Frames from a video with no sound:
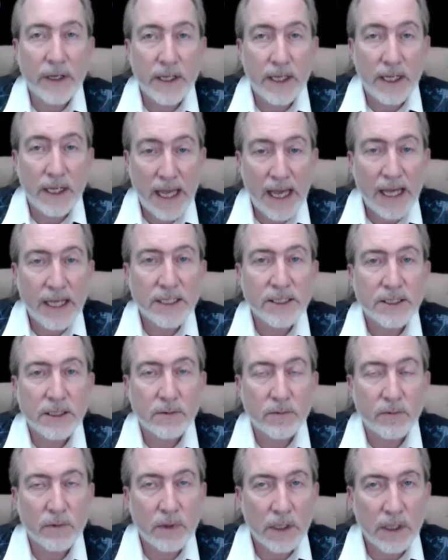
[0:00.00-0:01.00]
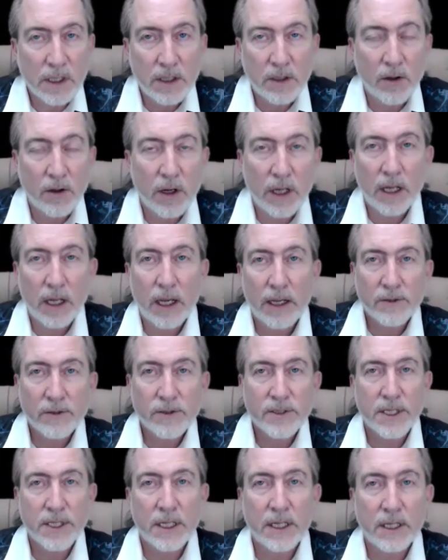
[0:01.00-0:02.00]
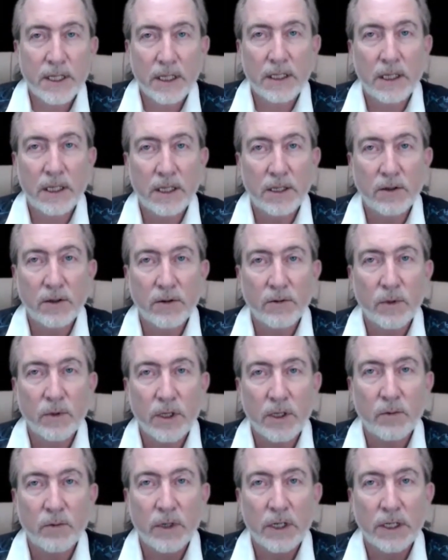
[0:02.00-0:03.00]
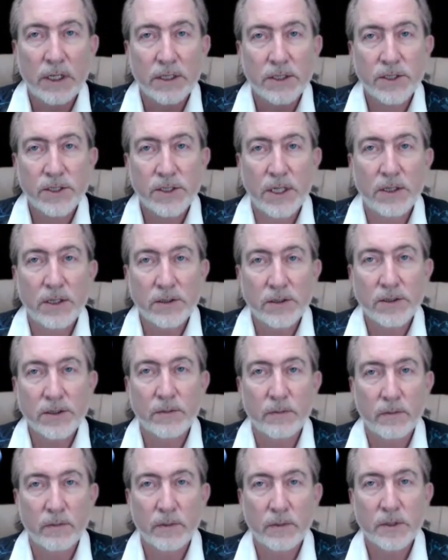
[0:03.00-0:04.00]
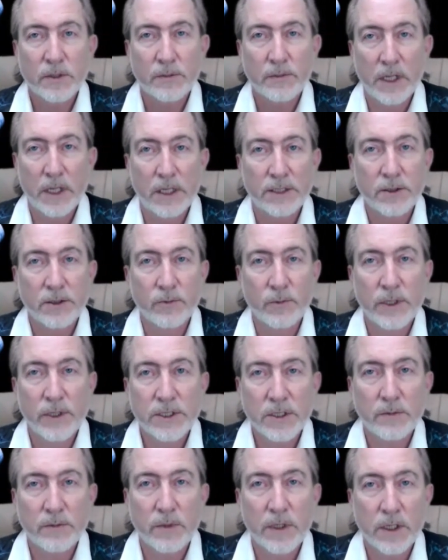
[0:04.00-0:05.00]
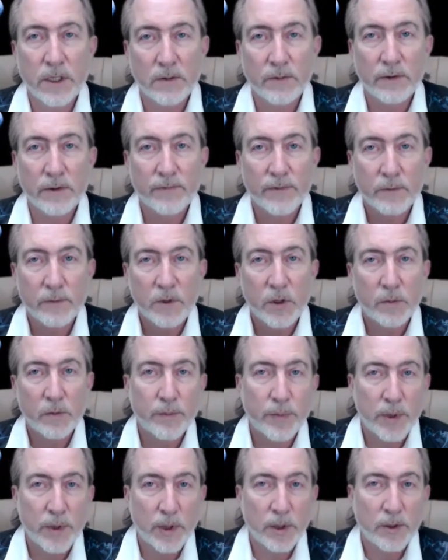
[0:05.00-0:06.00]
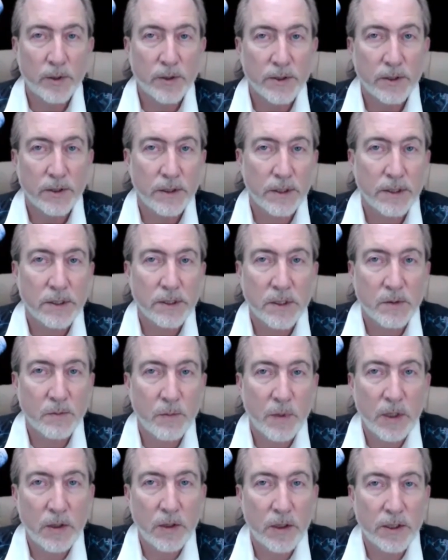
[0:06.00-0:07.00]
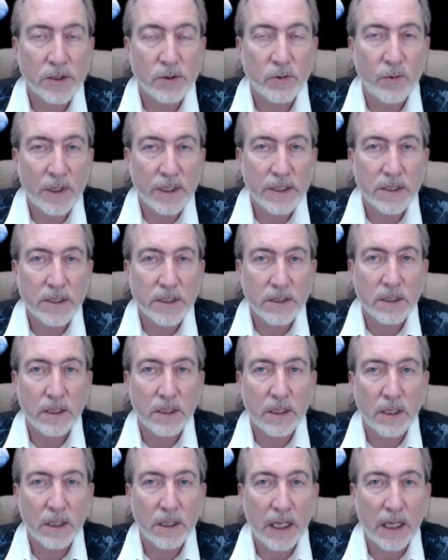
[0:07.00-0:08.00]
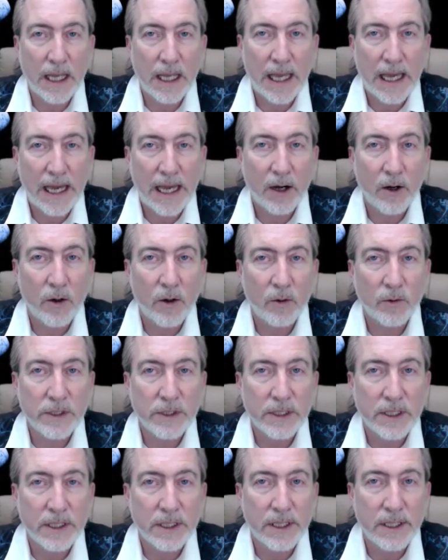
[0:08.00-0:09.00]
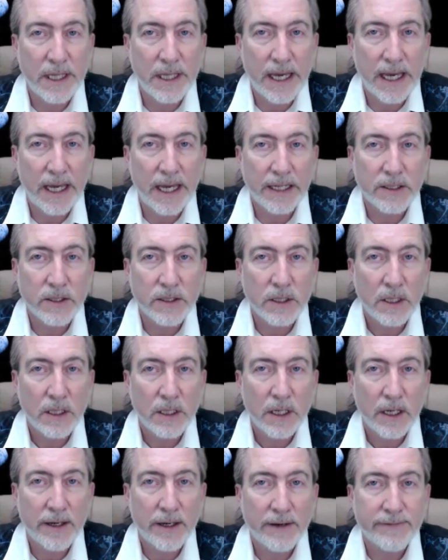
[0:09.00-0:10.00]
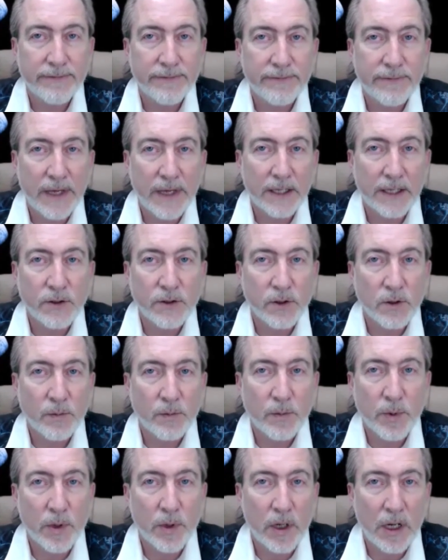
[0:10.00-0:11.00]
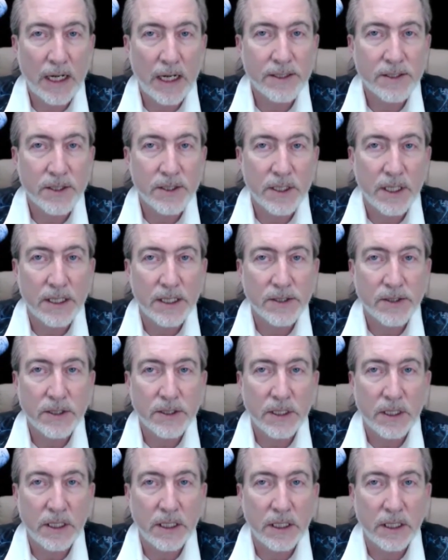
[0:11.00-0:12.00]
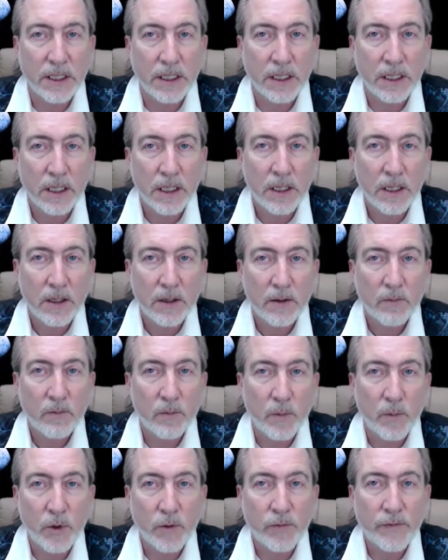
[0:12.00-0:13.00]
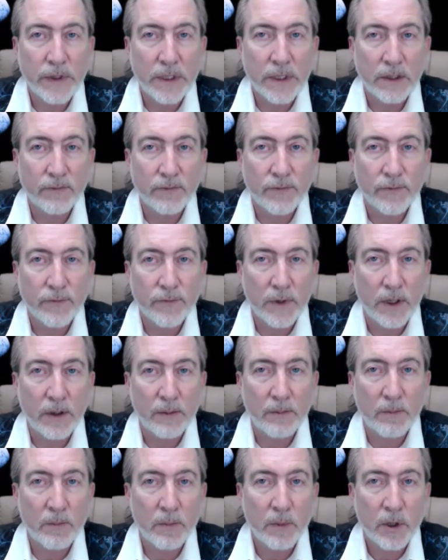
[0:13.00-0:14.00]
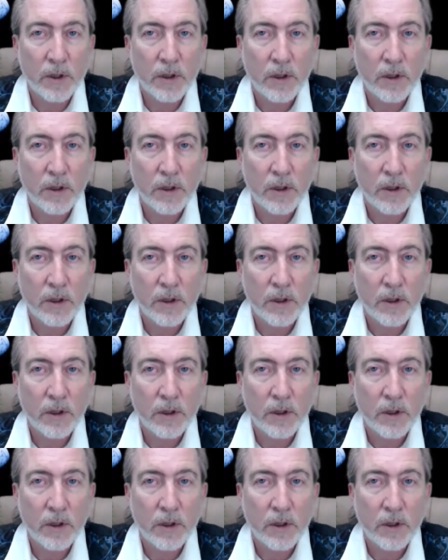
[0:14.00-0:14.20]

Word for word: I could ask, you know, I, I understand that, that you're really wanting to share some some knowledge and wisdom here, but from your personal experience, what's how did that affect your process in moving from